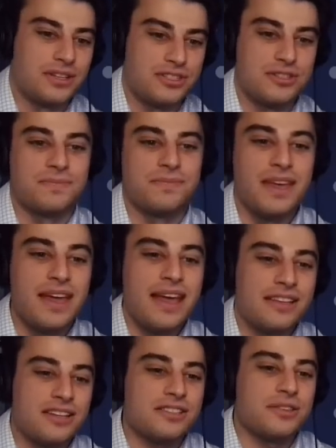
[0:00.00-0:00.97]
It's
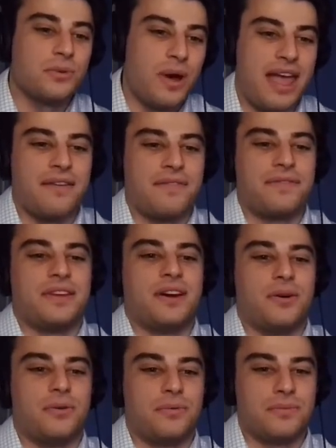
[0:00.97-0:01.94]
just a way of, you
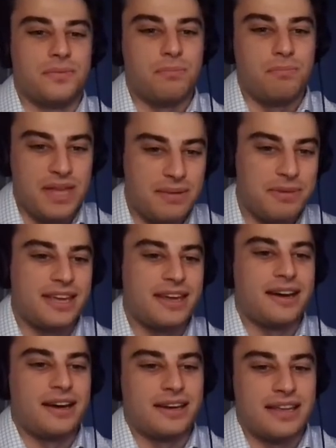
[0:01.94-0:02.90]
know, memeing
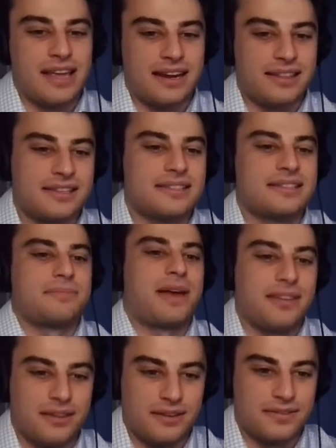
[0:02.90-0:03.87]
it and getting this
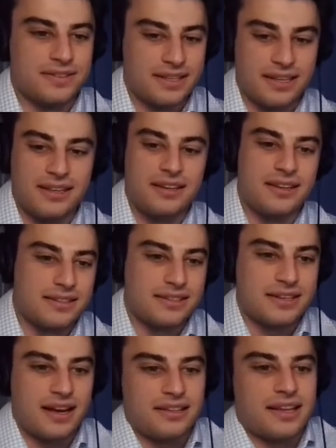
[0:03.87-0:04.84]
speculative stickiness.
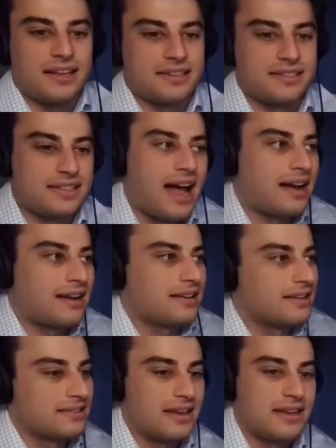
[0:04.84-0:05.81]
It's kind of like a stock.
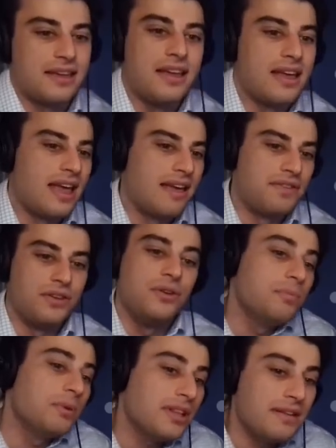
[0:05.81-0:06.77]
It's like, if
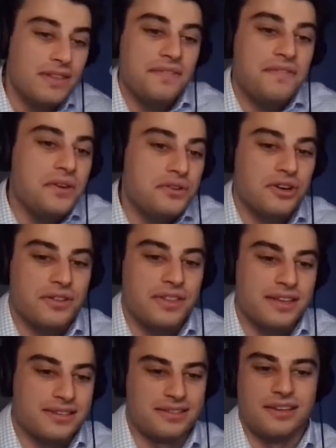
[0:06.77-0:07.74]
you believe in the future of
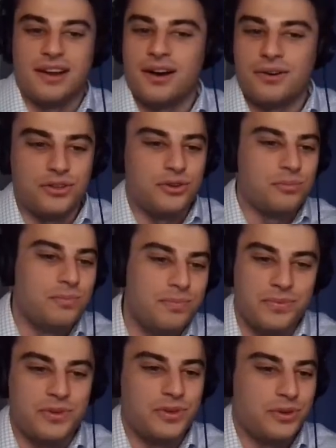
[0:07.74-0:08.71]
this, you know, you
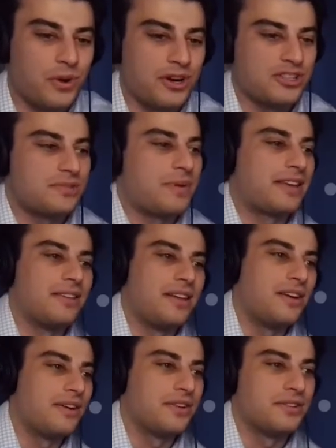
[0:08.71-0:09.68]
want to
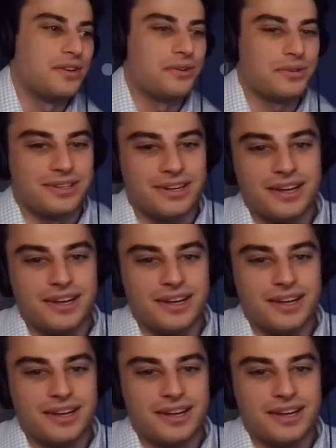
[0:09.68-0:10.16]
speculate on their token.